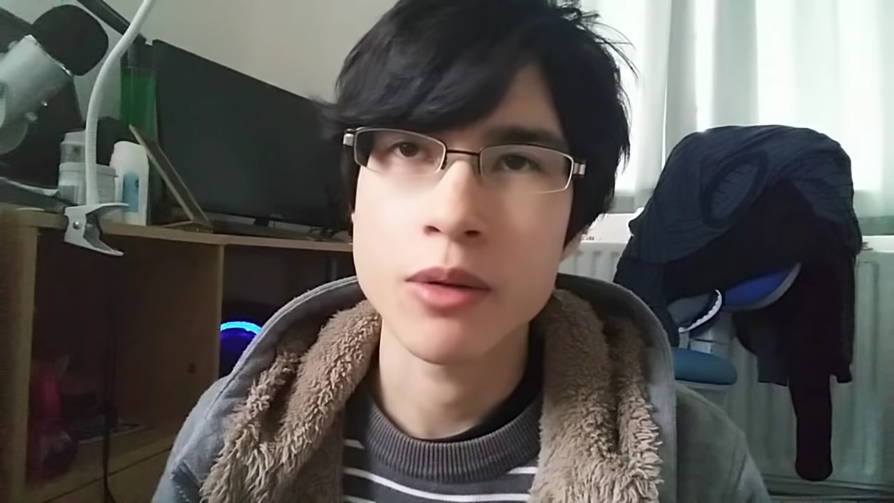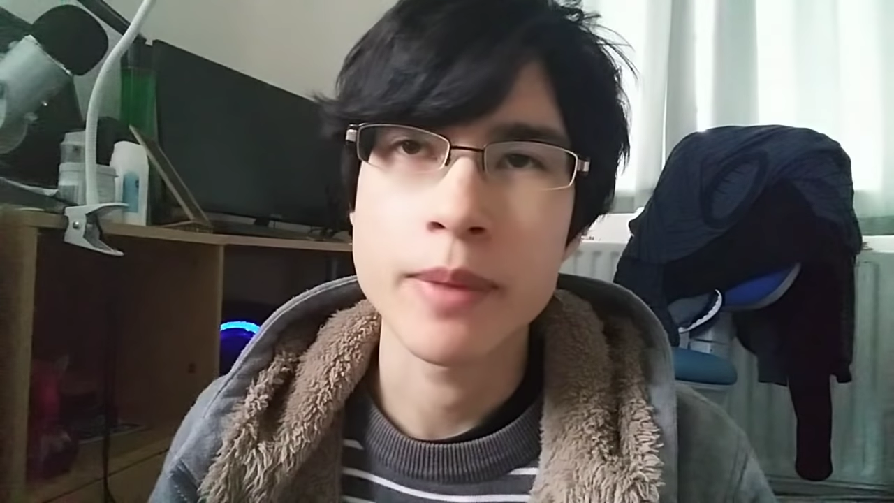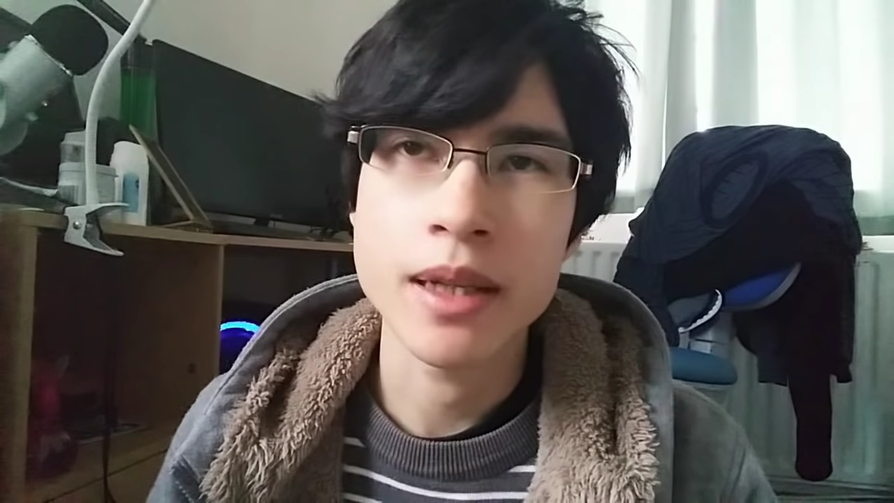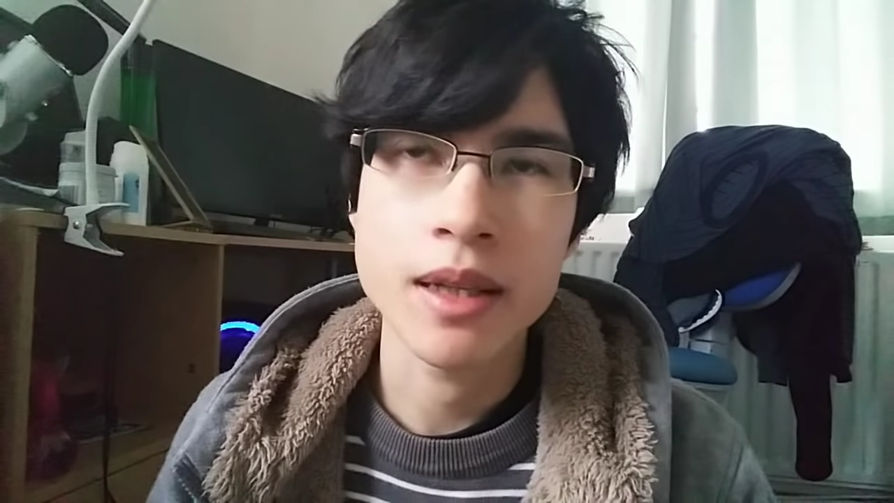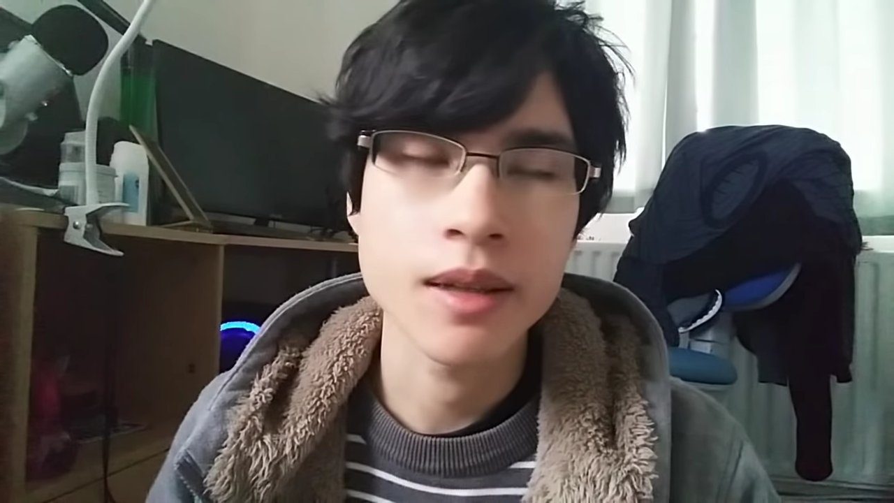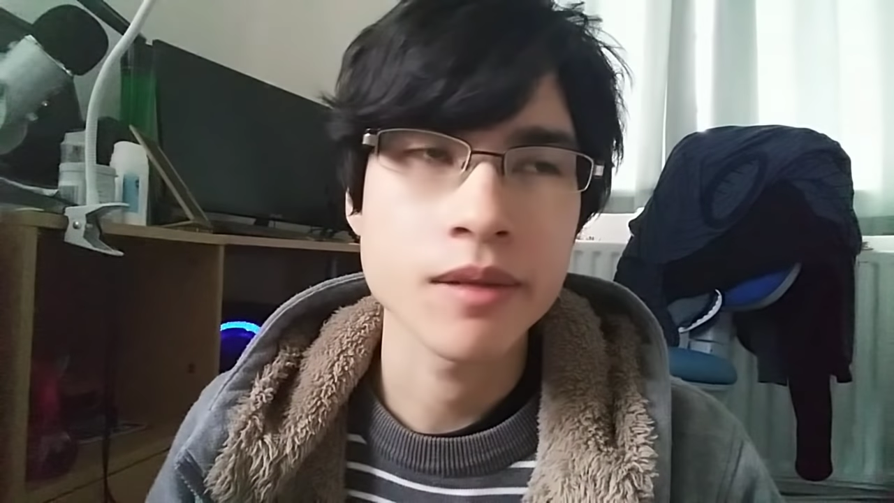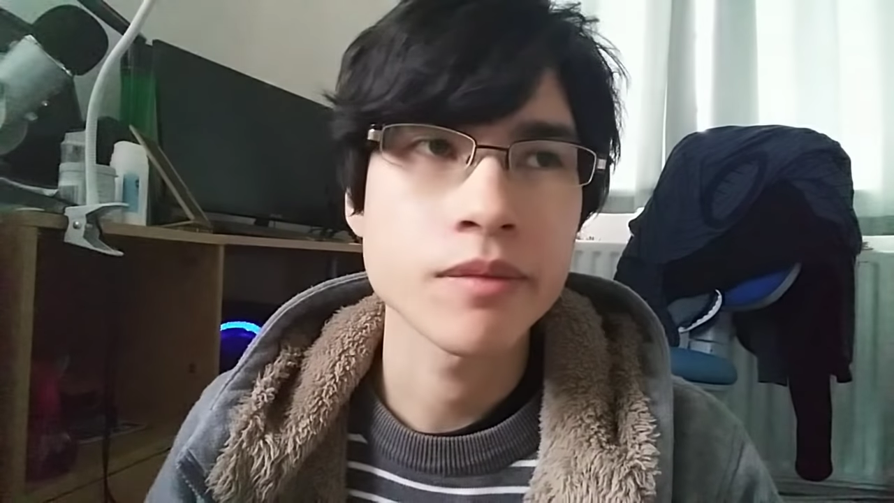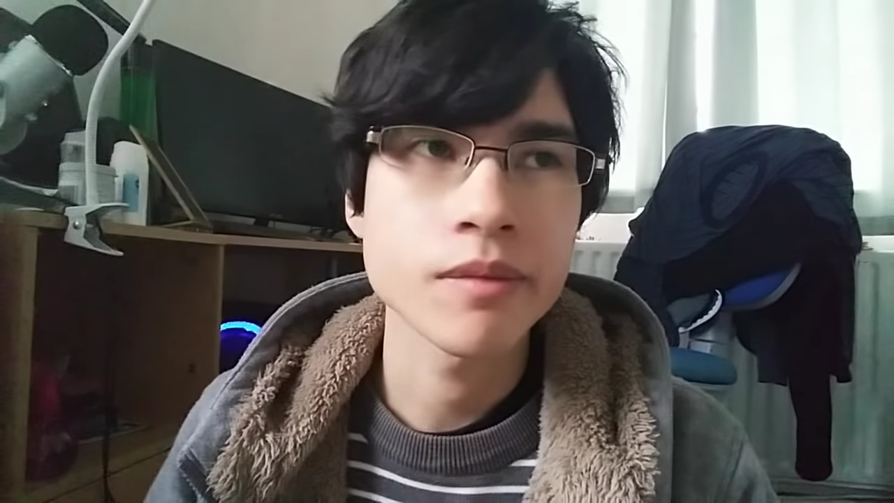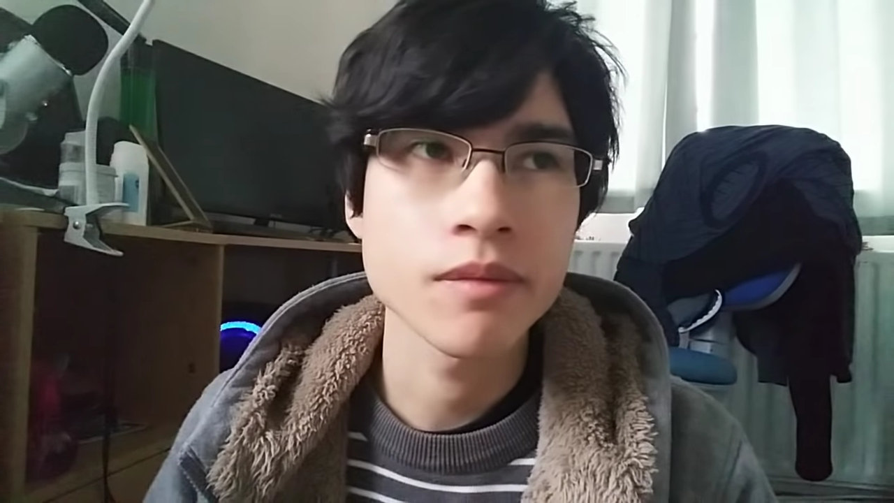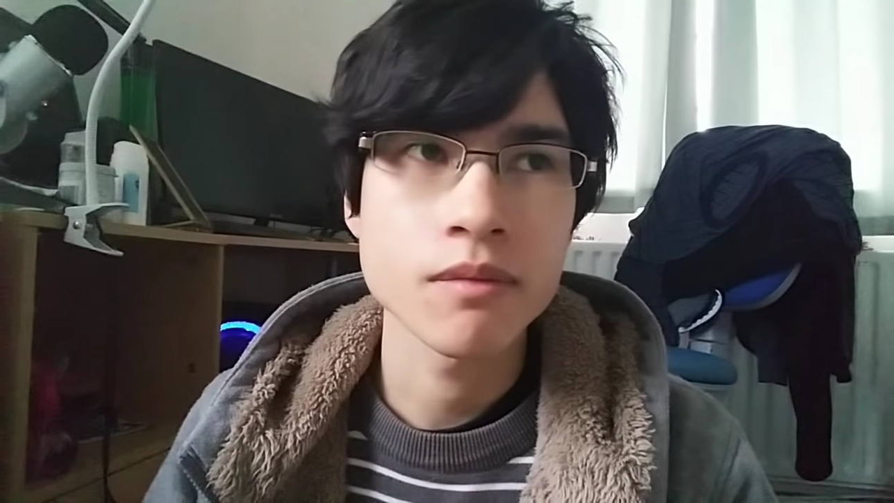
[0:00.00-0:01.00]
They were
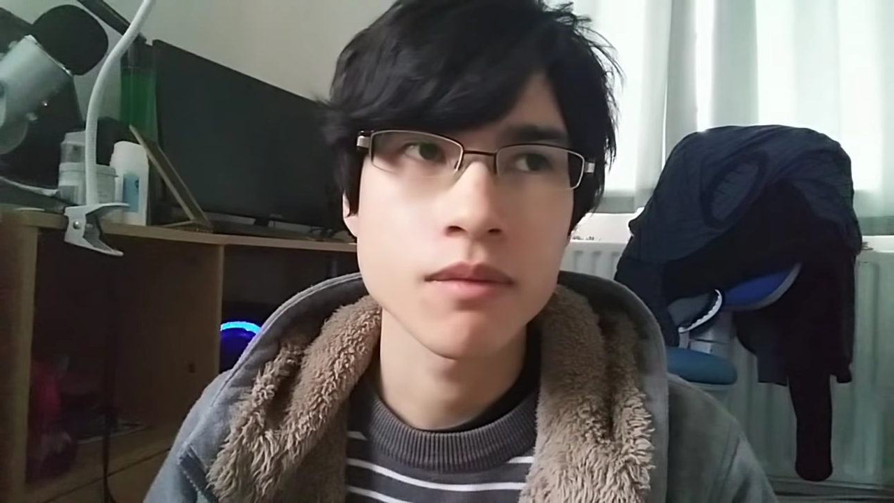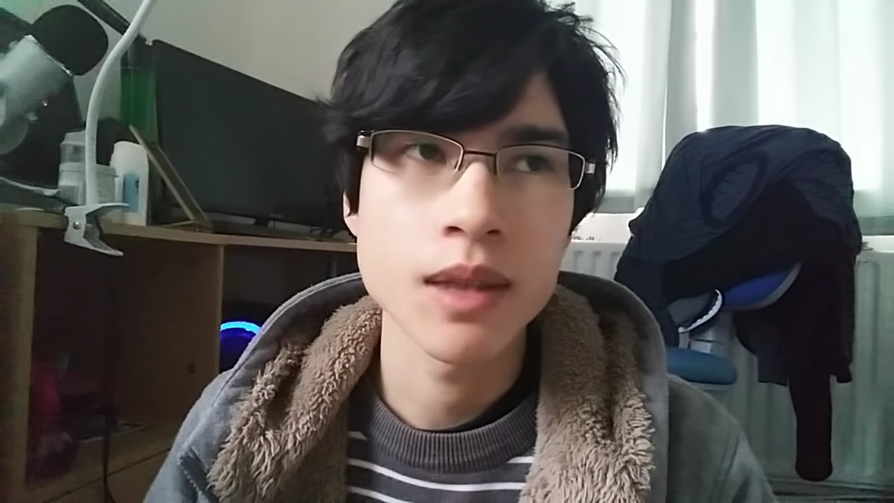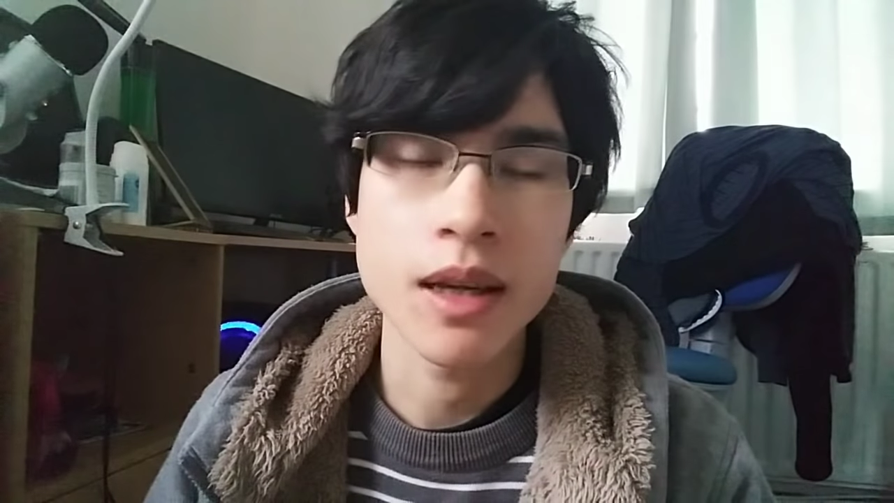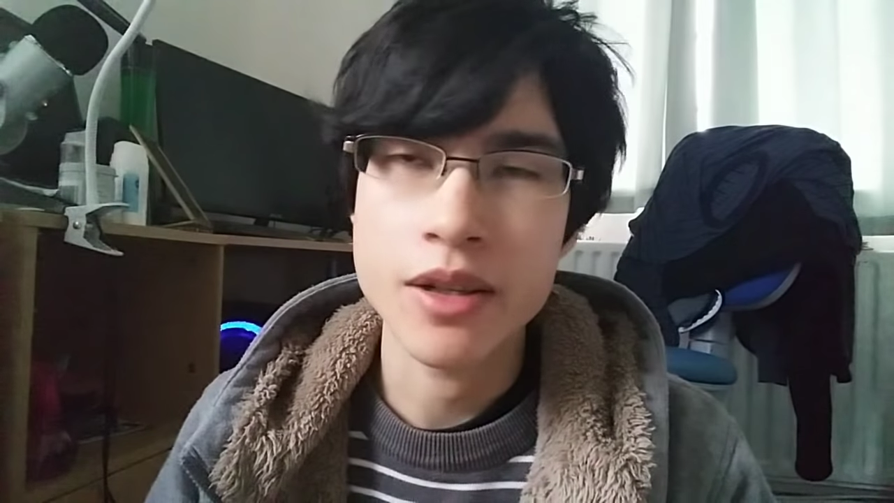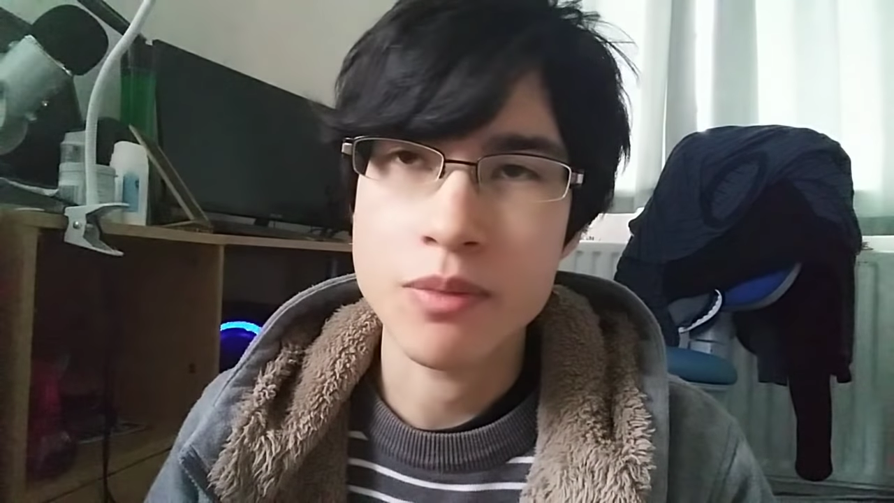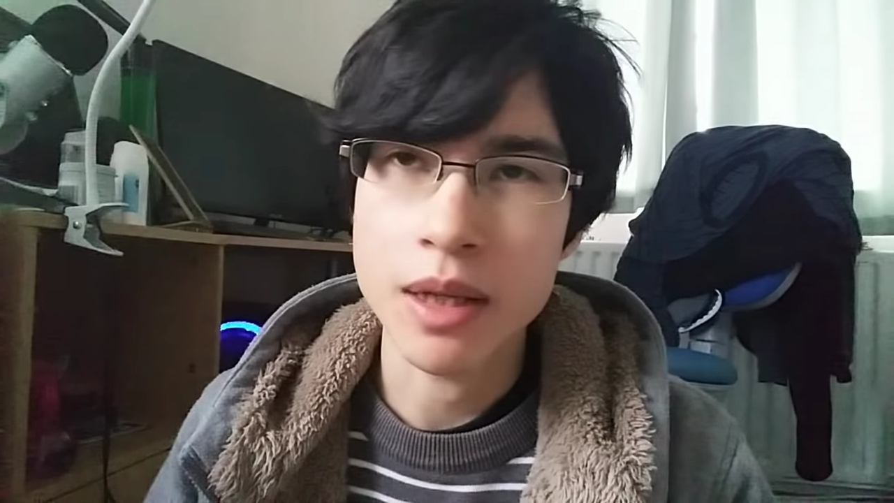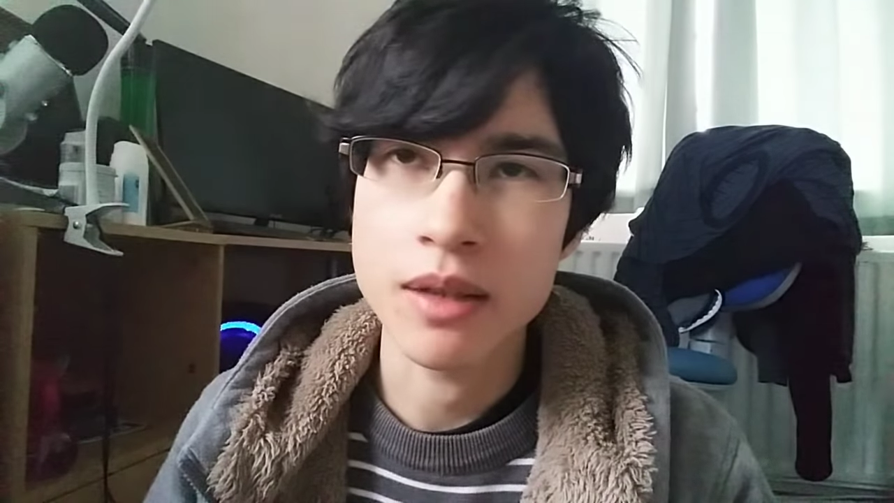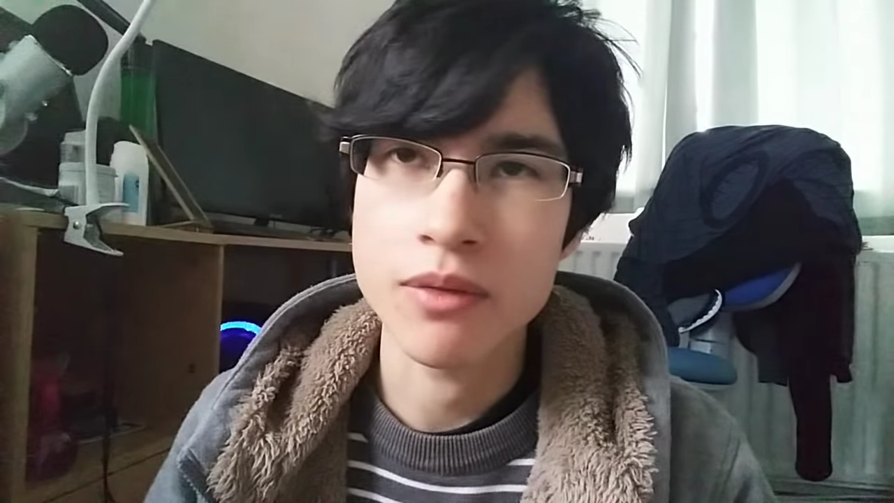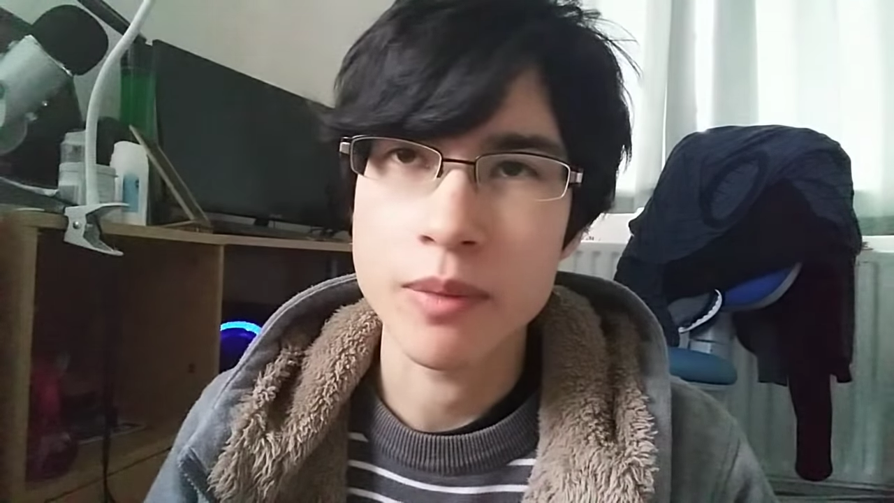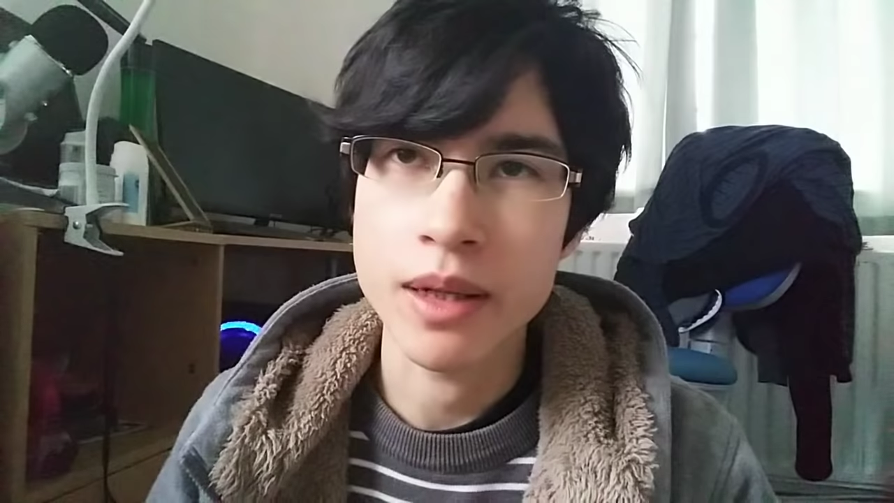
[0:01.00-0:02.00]
making nice
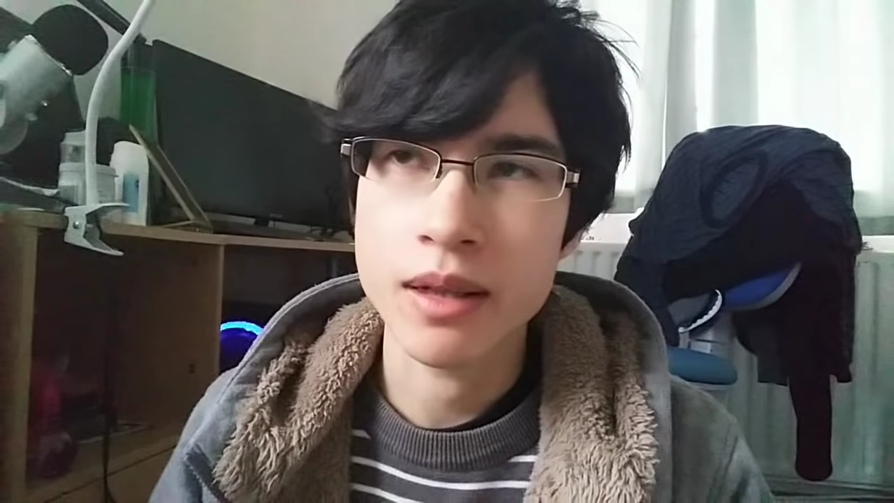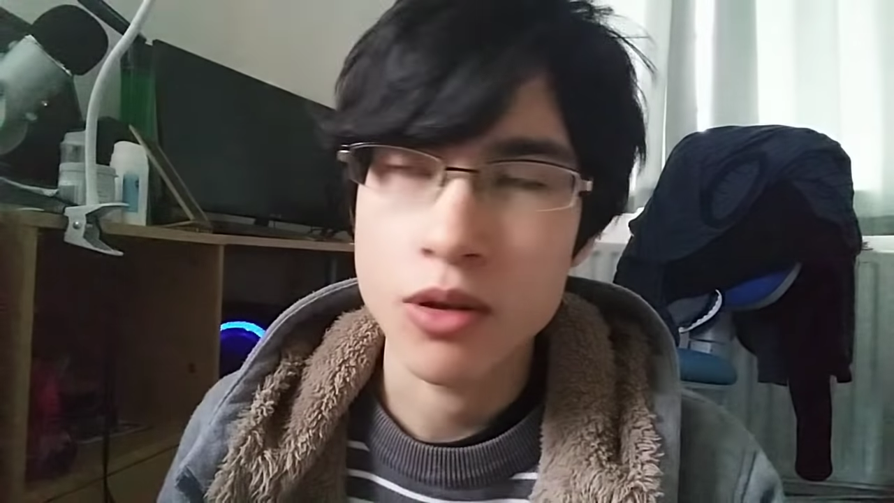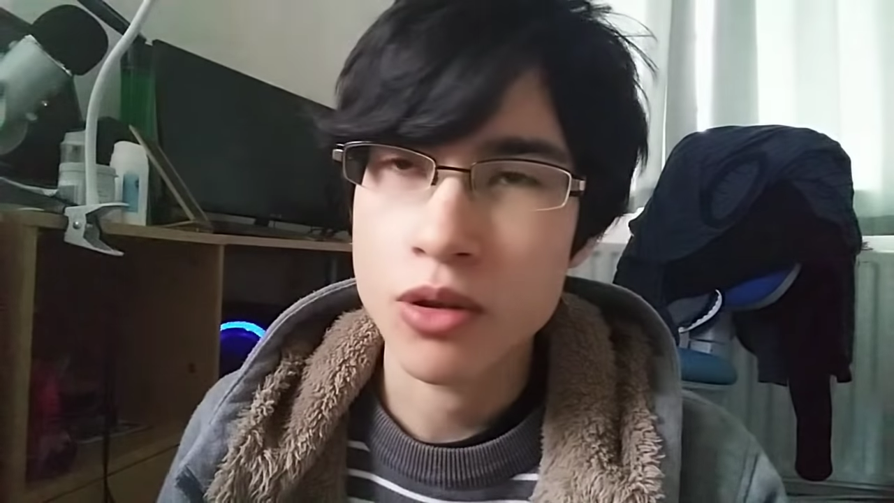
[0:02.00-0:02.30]
money from it.